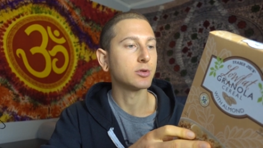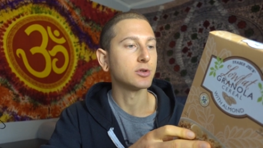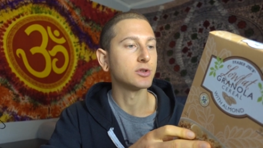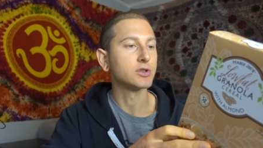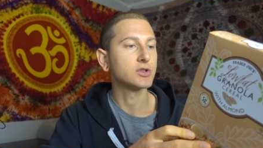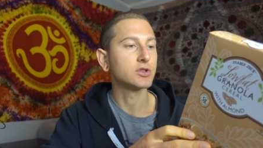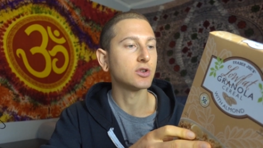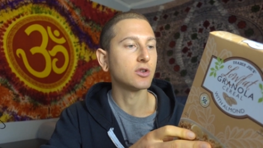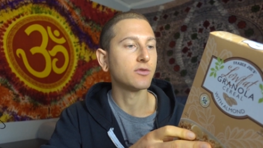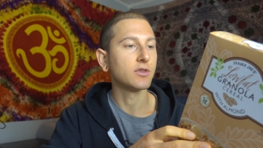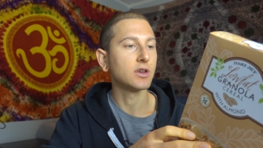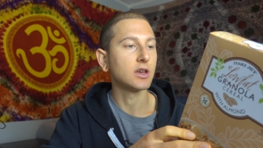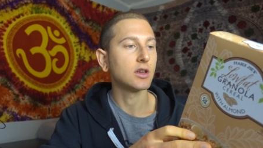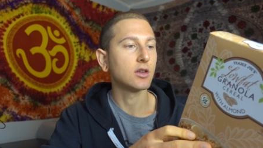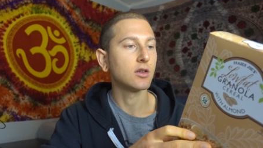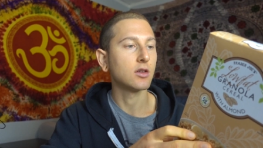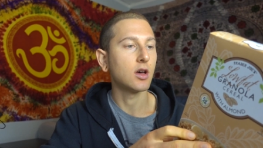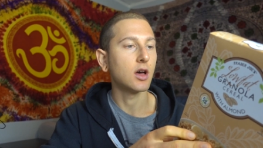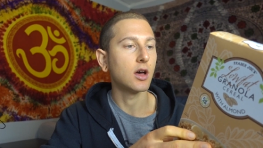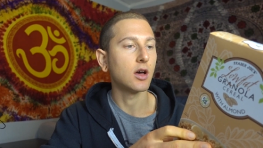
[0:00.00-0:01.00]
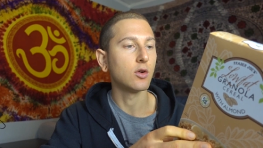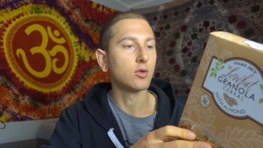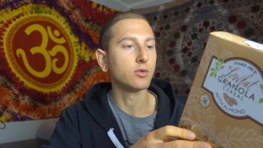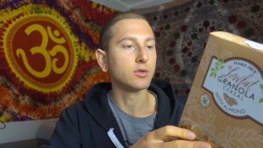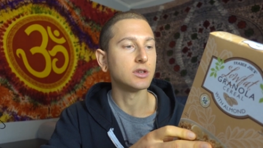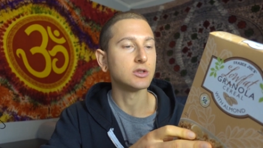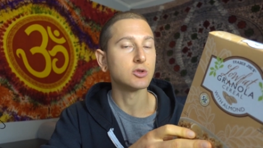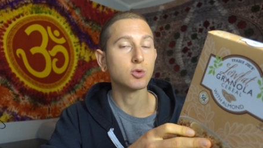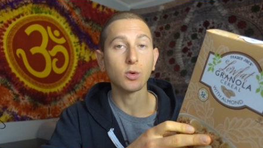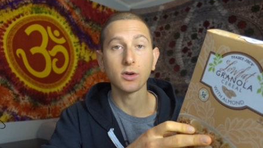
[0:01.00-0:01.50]
per serving,
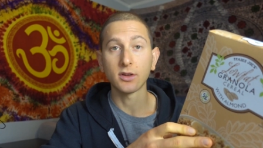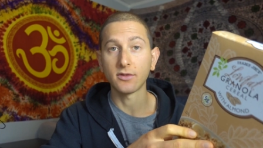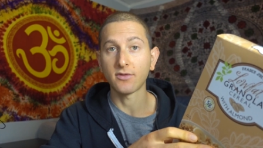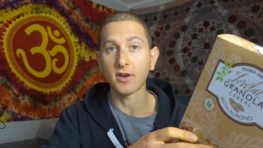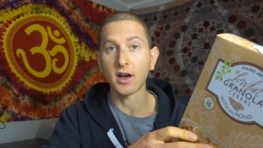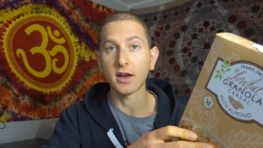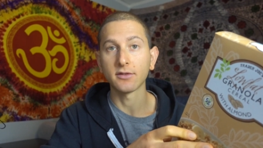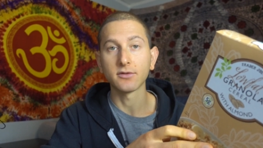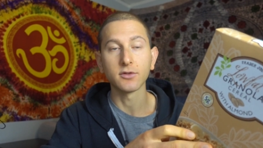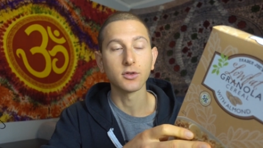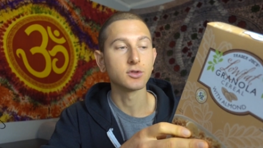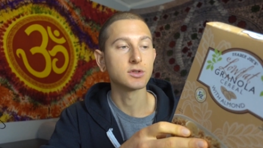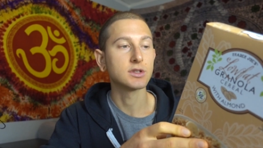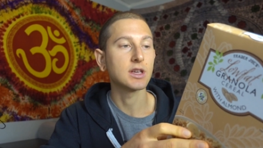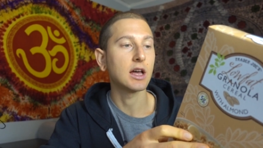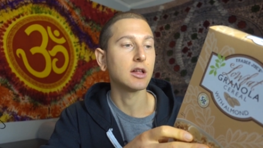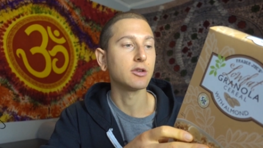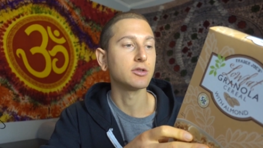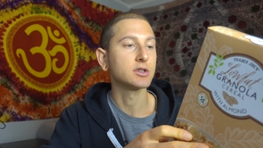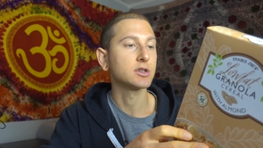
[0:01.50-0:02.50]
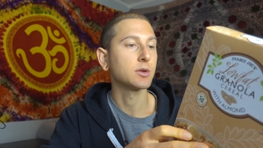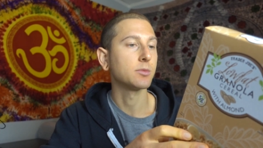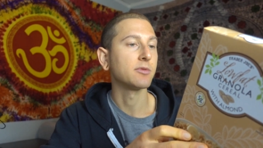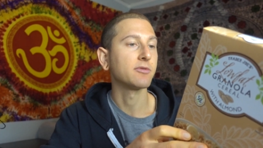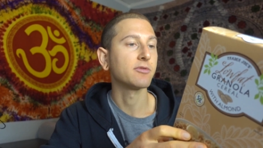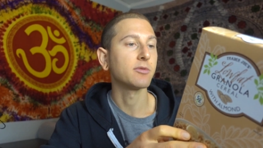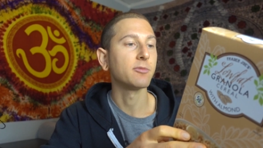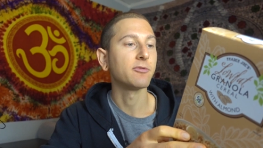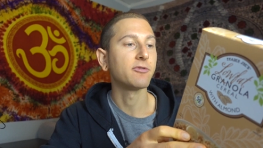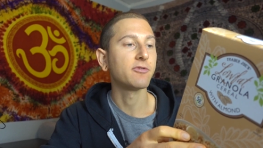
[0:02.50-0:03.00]
only 25 of those calories
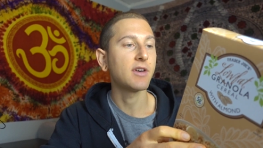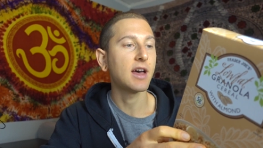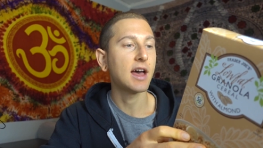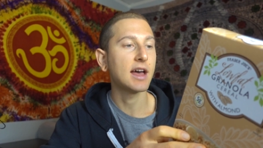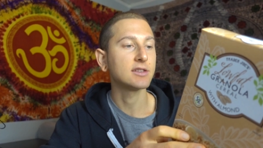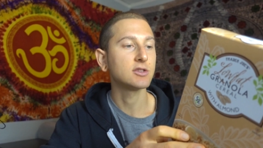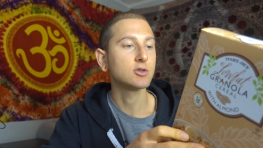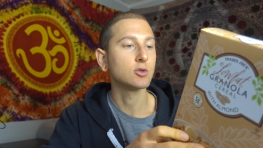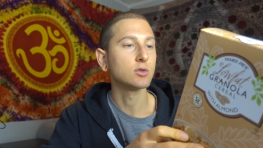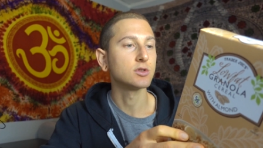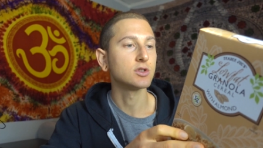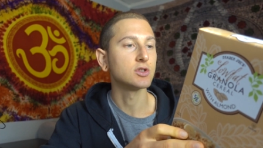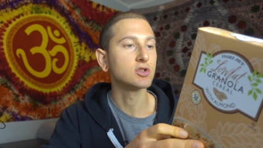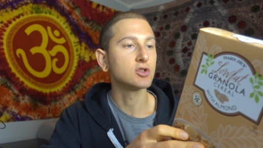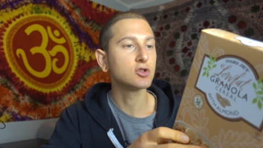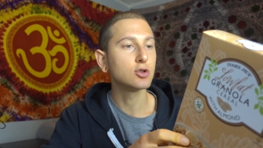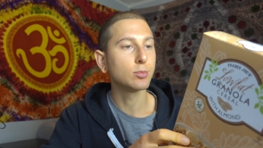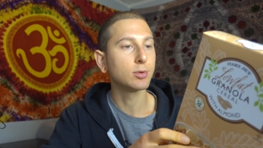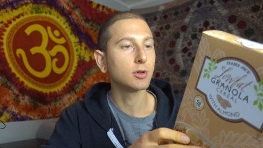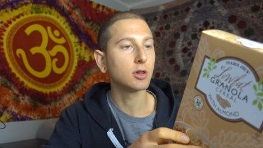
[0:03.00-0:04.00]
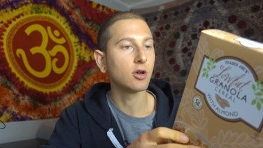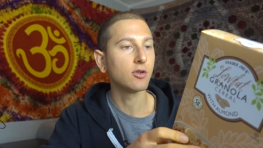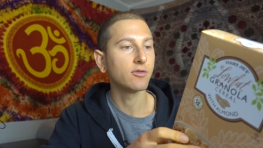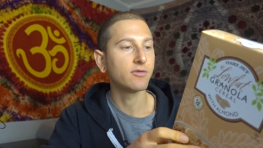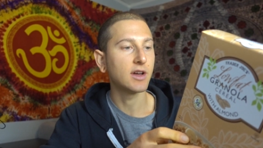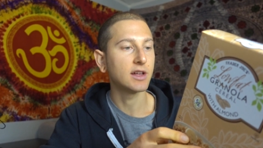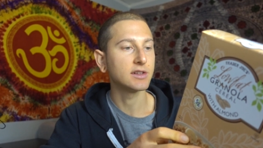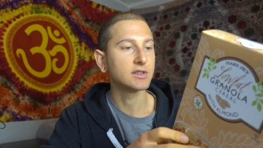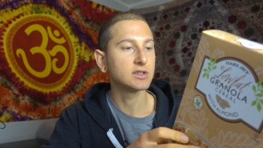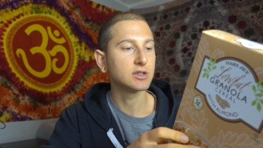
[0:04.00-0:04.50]
coming from fat, so it's a super low
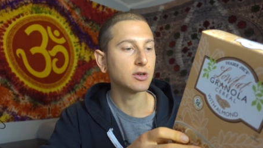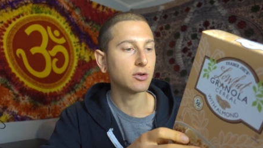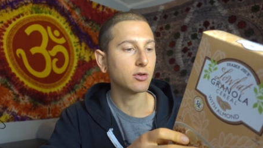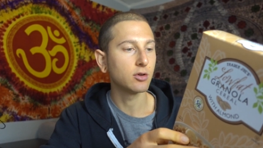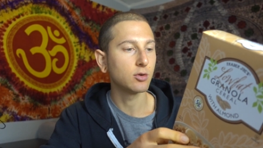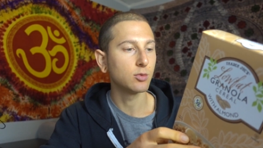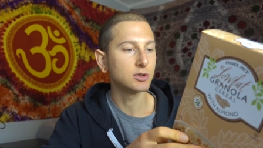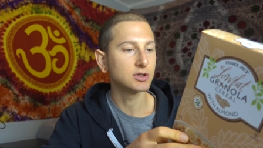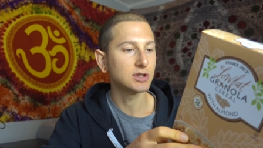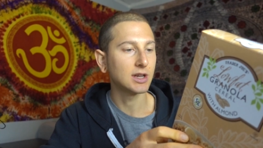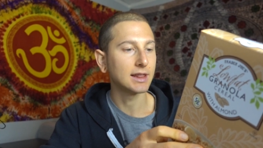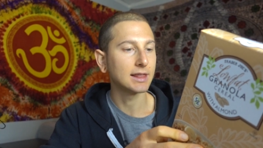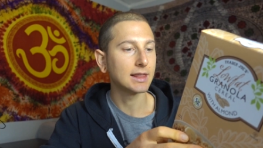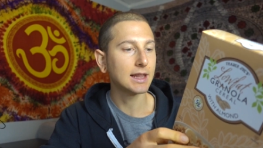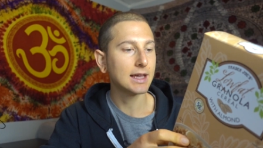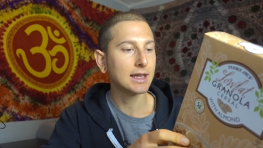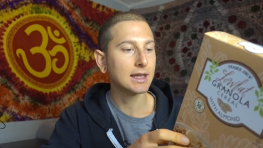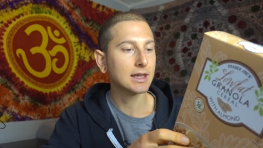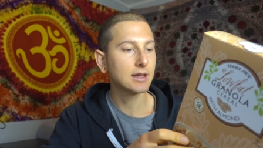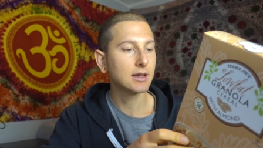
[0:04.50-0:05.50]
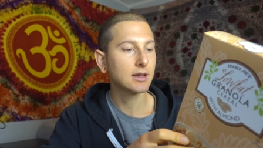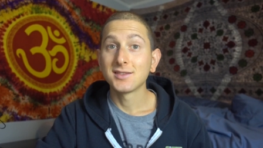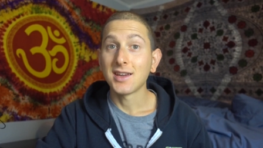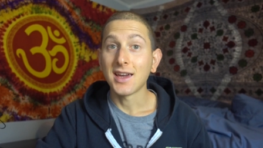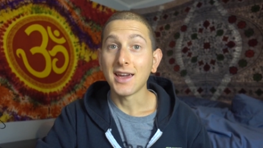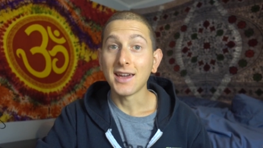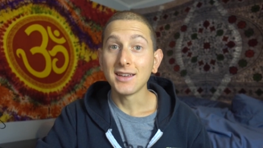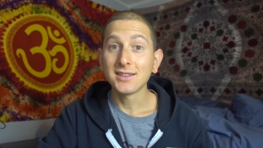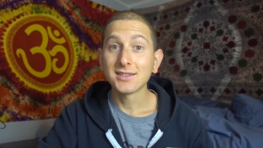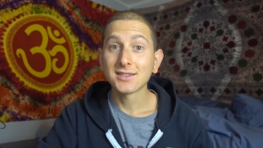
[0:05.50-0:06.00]
fat cereal, which I like.
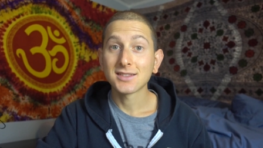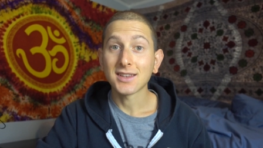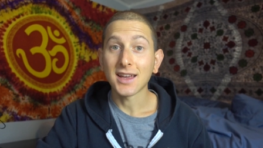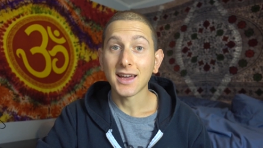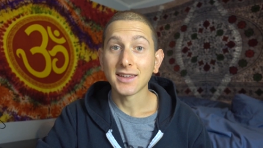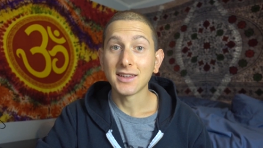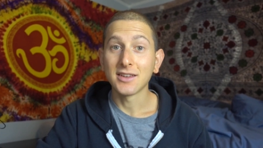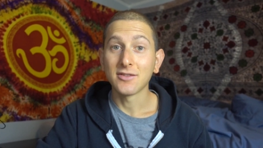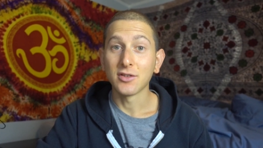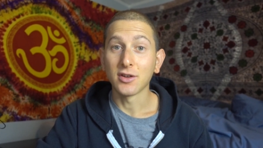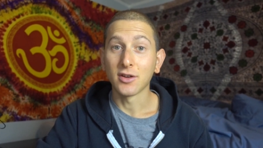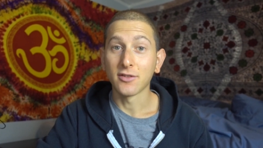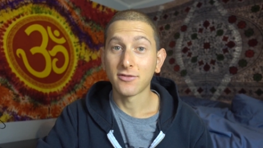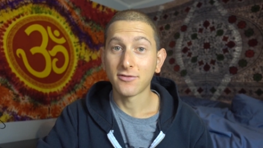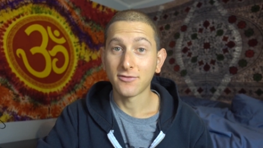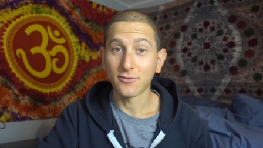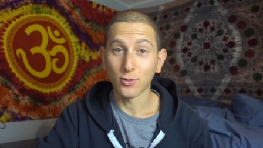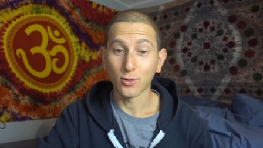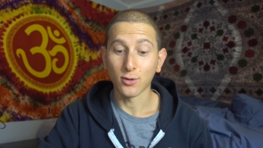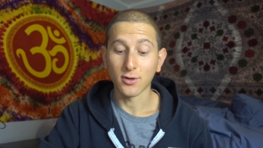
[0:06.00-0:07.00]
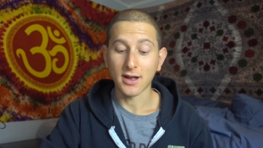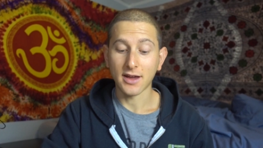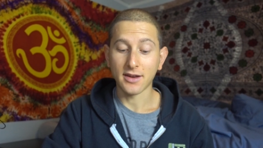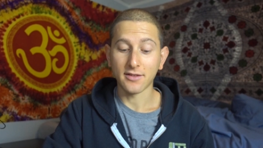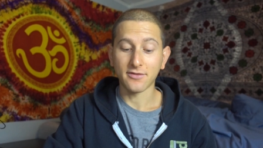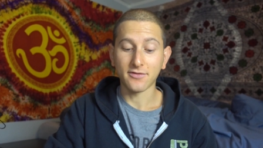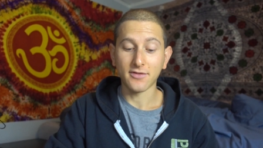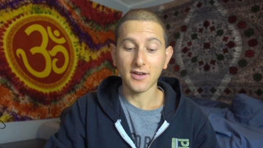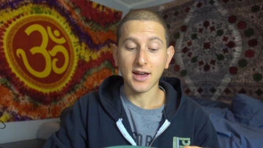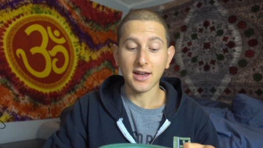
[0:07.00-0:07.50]
Taste, I give it a 4 out
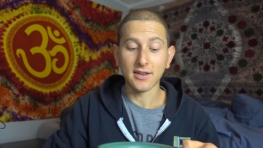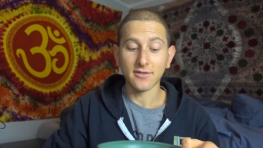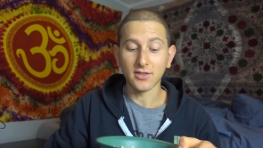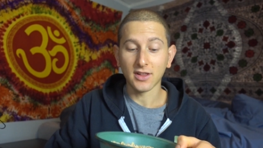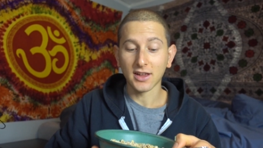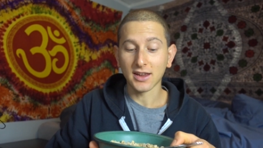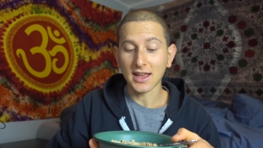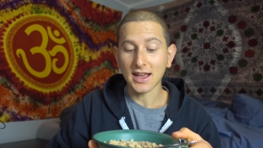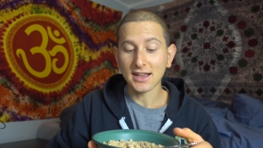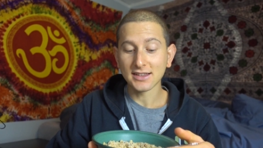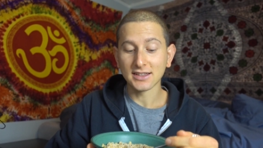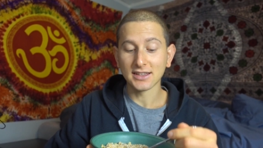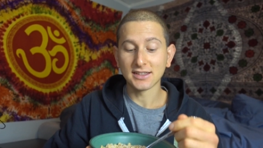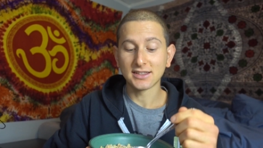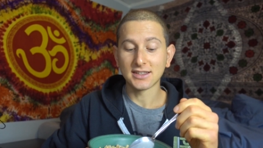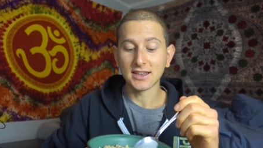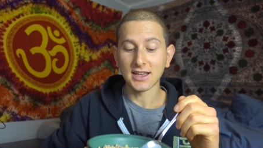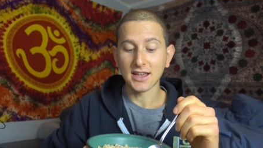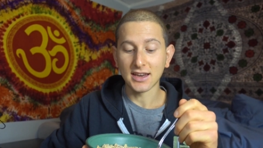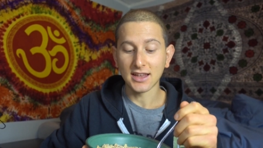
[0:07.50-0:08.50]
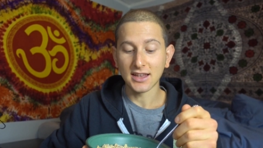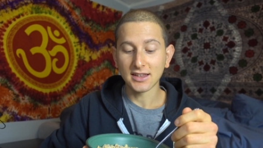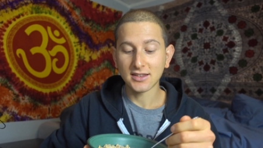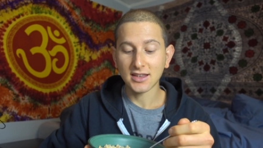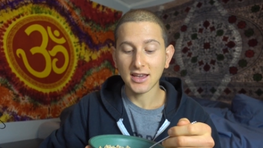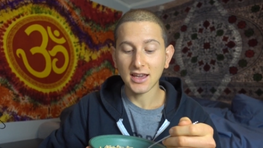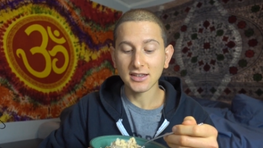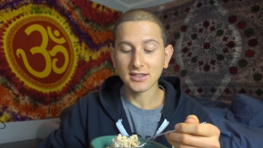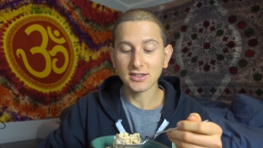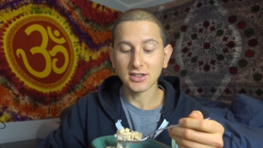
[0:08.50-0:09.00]
of 5. Like, as I said, it
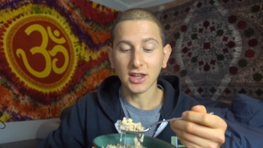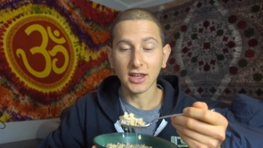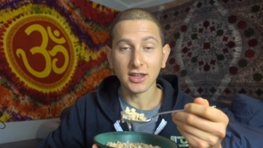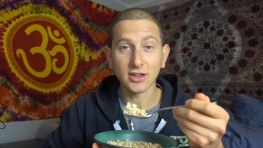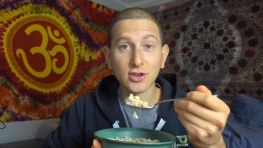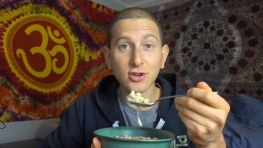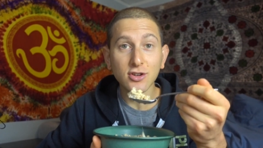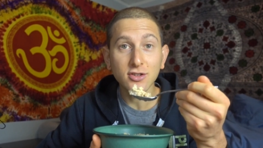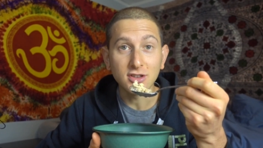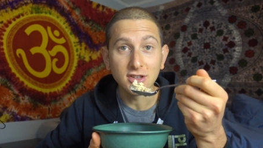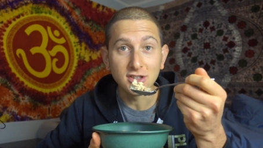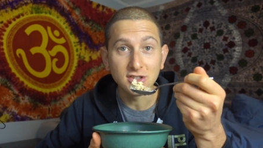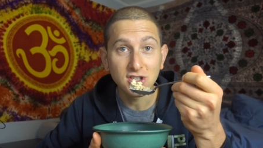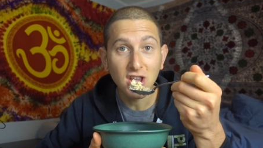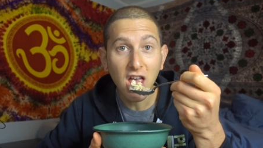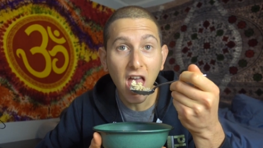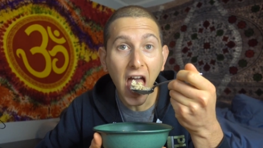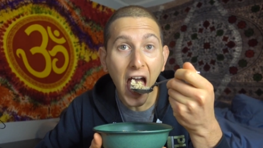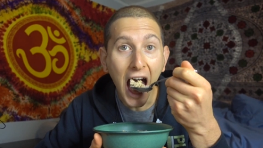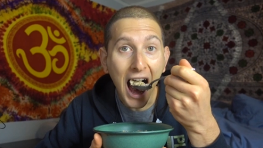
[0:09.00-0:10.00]
tastes like cookies.